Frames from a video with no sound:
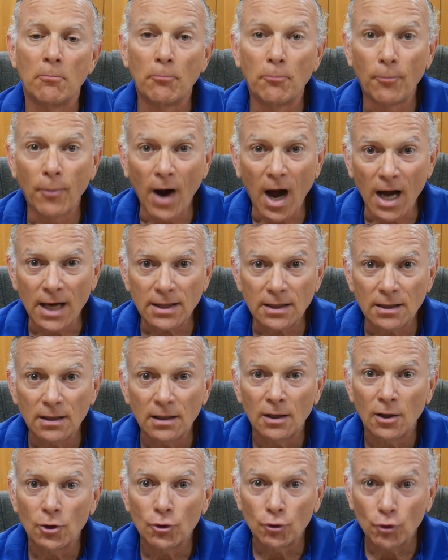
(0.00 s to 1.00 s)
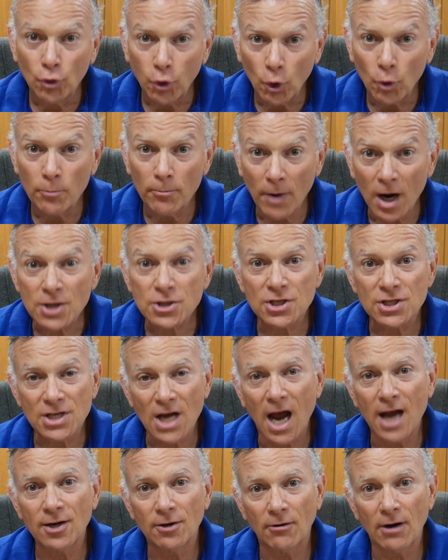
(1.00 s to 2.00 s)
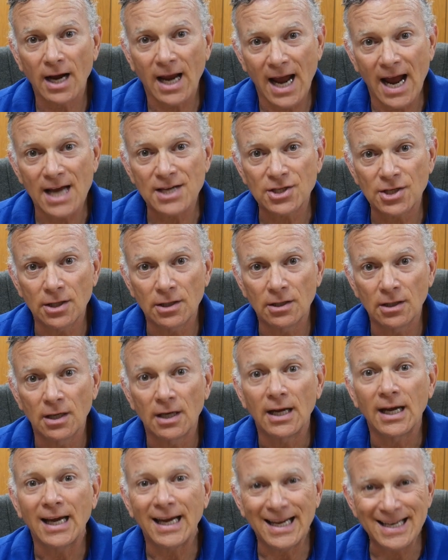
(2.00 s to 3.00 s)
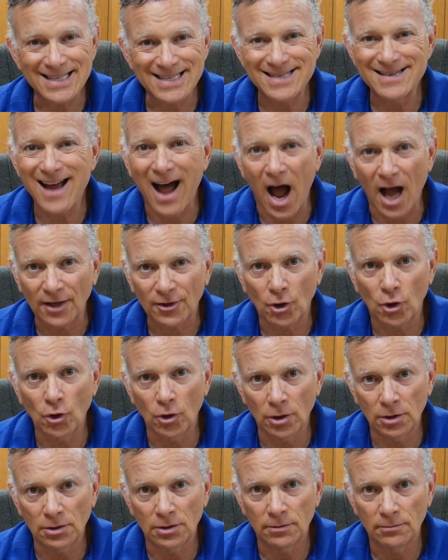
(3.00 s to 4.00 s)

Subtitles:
But too much cyanuric acid is not good.